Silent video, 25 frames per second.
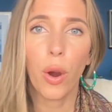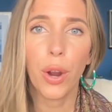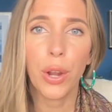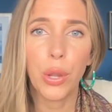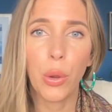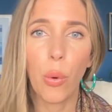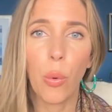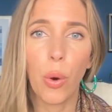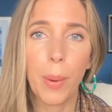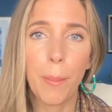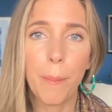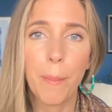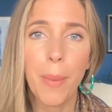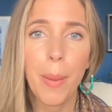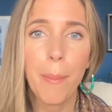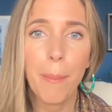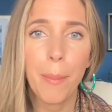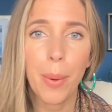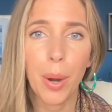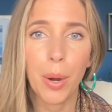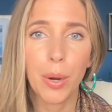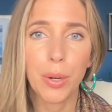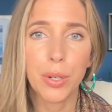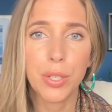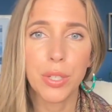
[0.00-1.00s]
your
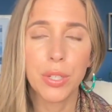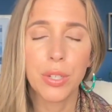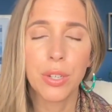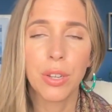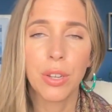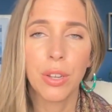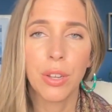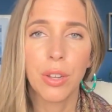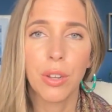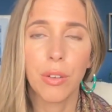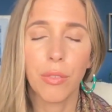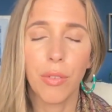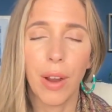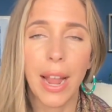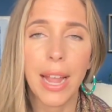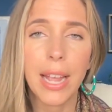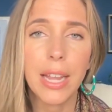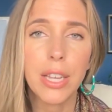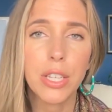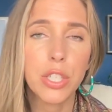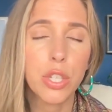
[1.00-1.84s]
members, right?